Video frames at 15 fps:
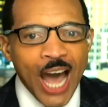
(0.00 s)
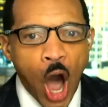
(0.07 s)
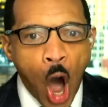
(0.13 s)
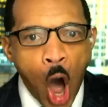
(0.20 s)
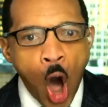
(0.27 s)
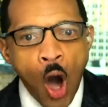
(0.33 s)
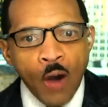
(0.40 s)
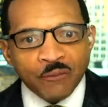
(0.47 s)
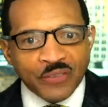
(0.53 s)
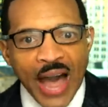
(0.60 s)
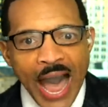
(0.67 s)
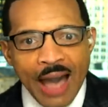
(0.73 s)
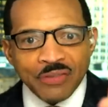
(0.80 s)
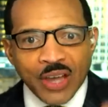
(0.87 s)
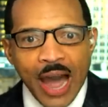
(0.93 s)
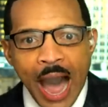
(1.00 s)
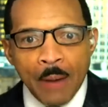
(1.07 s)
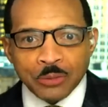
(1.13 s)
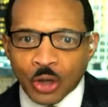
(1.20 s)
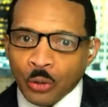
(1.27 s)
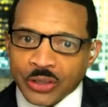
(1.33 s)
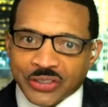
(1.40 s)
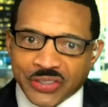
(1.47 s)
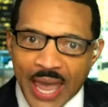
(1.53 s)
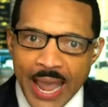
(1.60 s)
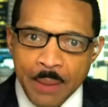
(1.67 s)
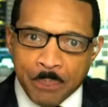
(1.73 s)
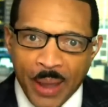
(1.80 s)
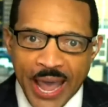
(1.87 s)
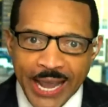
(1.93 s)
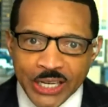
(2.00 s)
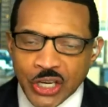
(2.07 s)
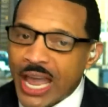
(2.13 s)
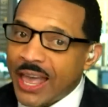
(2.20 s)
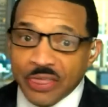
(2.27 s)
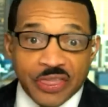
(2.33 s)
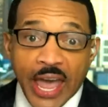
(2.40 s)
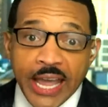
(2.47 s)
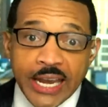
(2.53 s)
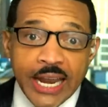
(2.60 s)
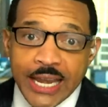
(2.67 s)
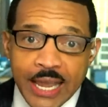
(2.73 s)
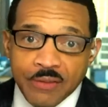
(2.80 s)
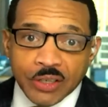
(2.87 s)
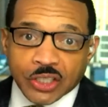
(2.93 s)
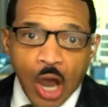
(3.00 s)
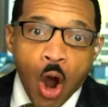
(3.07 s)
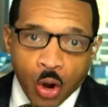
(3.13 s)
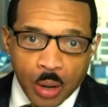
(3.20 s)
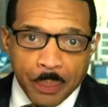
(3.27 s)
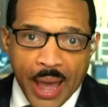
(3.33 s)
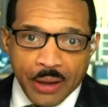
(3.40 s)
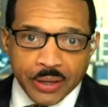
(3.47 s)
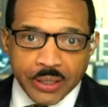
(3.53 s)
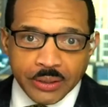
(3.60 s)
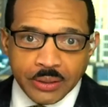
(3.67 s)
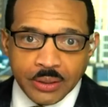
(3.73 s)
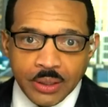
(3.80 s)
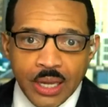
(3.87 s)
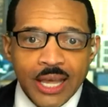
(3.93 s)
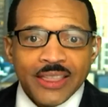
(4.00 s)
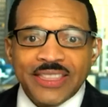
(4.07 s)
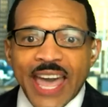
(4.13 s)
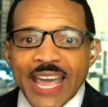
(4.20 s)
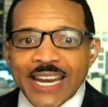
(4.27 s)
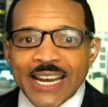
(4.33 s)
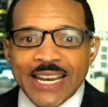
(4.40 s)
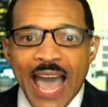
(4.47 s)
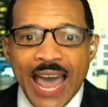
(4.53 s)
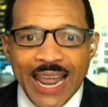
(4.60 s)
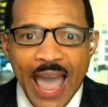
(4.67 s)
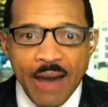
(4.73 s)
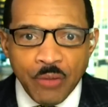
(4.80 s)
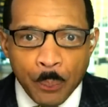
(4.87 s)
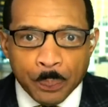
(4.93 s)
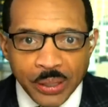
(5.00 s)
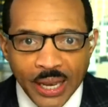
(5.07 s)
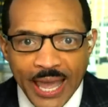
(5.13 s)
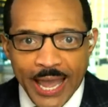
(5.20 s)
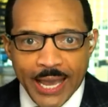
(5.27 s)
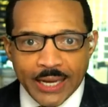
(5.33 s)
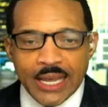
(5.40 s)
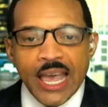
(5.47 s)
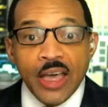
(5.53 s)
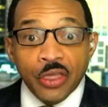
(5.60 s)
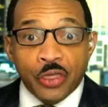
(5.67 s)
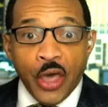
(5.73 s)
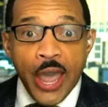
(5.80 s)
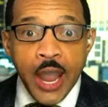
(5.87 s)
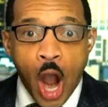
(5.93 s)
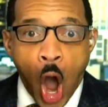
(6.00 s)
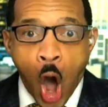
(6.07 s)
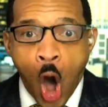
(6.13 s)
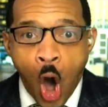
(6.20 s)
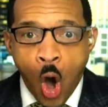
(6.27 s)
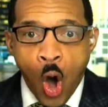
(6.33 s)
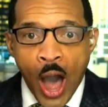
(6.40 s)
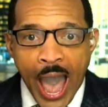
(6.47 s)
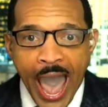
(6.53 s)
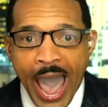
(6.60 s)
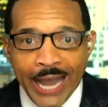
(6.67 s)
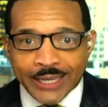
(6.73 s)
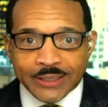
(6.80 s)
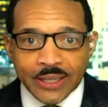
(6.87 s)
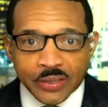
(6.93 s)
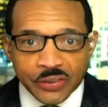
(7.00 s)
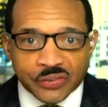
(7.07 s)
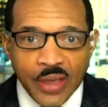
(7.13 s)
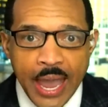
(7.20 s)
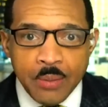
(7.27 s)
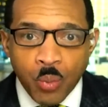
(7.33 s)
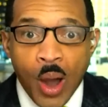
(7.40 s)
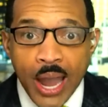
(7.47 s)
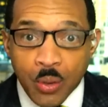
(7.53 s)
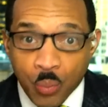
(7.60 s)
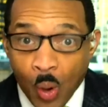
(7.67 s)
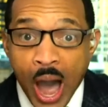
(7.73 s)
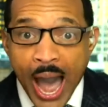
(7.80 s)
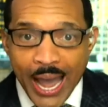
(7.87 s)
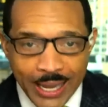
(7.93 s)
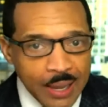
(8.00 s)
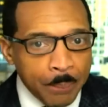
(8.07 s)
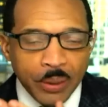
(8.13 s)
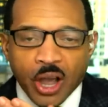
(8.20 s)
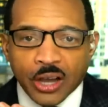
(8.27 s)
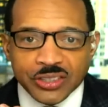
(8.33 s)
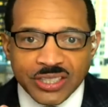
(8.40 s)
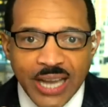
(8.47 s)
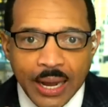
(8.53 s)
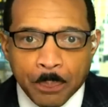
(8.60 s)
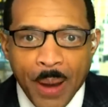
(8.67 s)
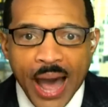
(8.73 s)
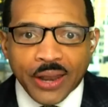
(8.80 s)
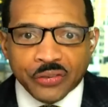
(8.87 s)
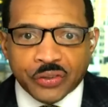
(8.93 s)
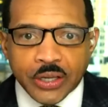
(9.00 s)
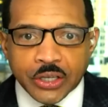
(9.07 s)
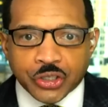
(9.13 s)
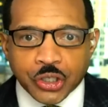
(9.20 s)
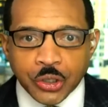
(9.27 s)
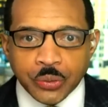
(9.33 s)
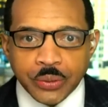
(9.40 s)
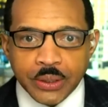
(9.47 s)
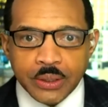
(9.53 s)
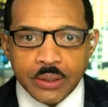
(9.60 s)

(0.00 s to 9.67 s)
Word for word: All five cops on the same page, they didn't even talk about it. They did not have a plan. They all acted the same way. Why? Because it's not a policy issue,